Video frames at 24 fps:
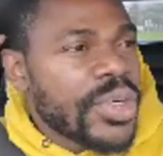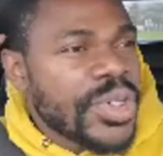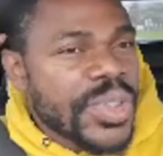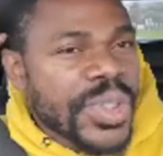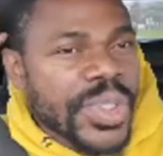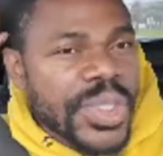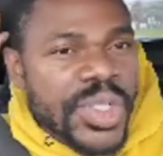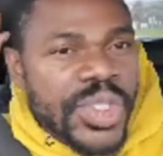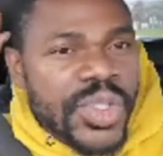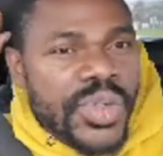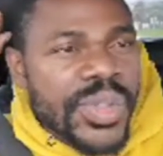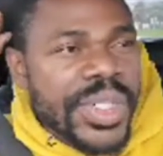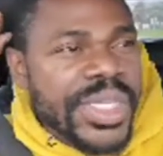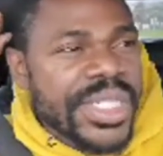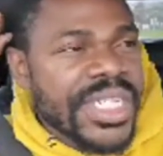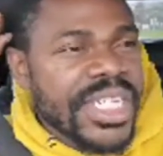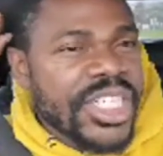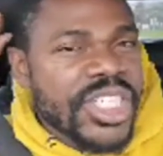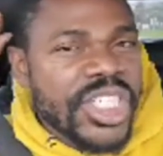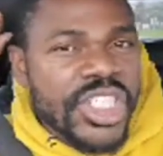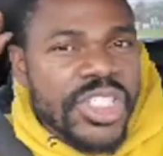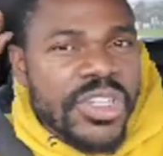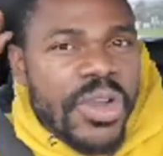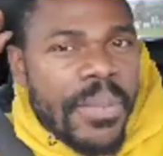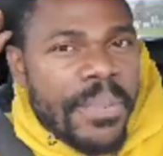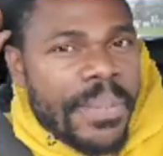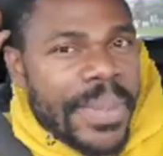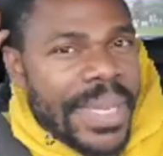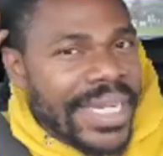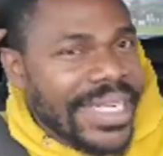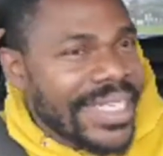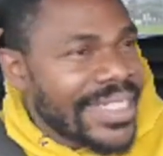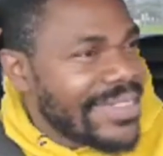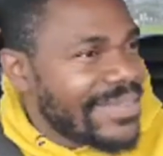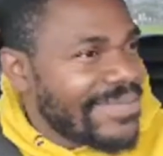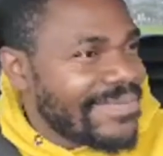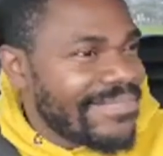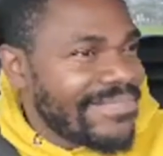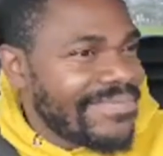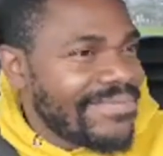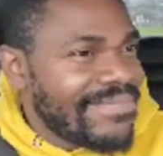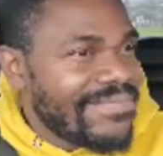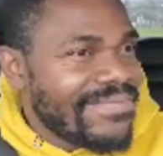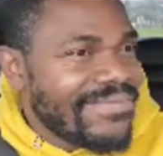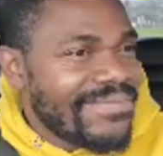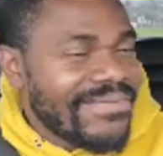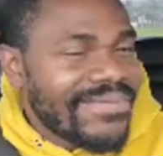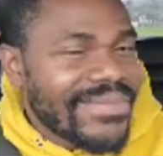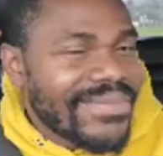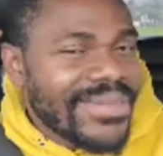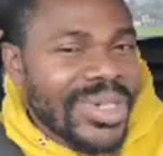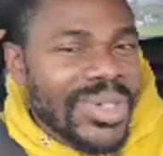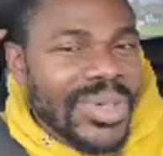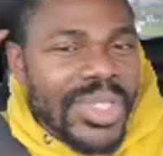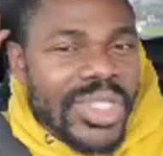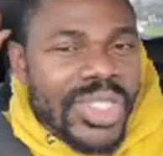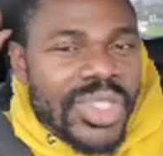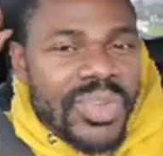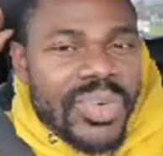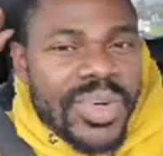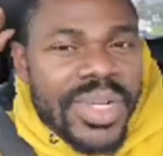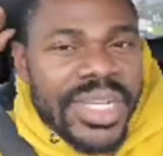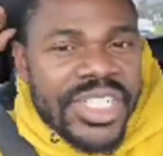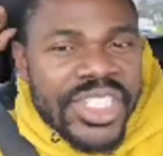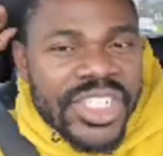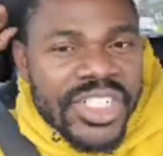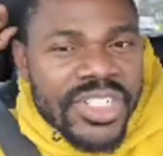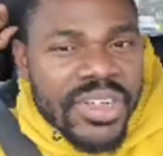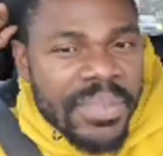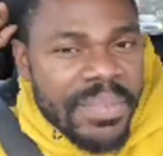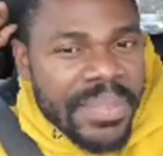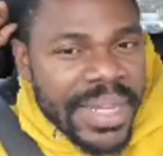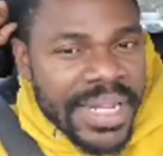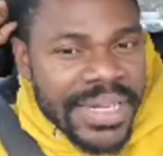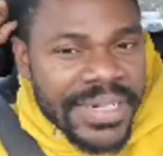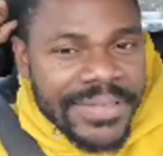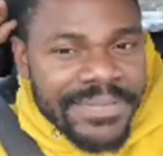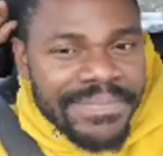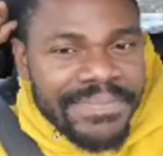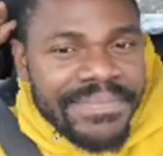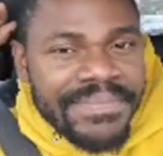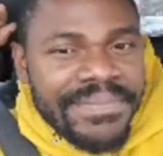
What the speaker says: Some people's expenses are groceries and shopping.